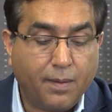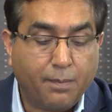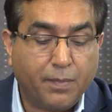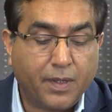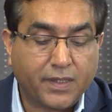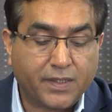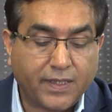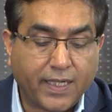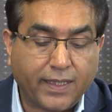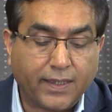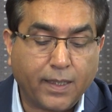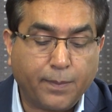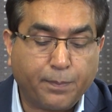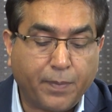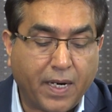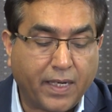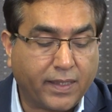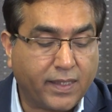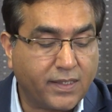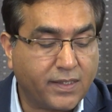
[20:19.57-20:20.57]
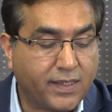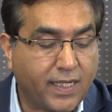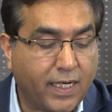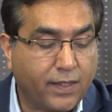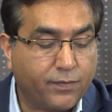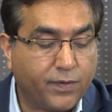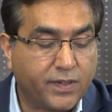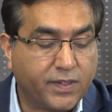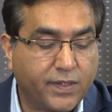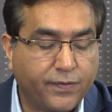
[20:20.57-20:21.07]
but said the party
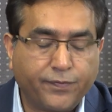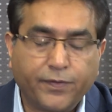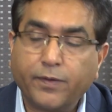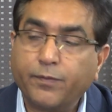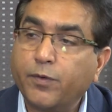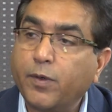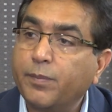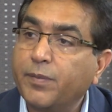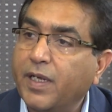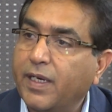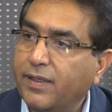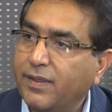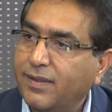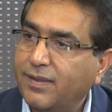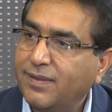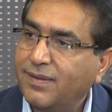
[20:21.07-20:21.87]
stand was different from that.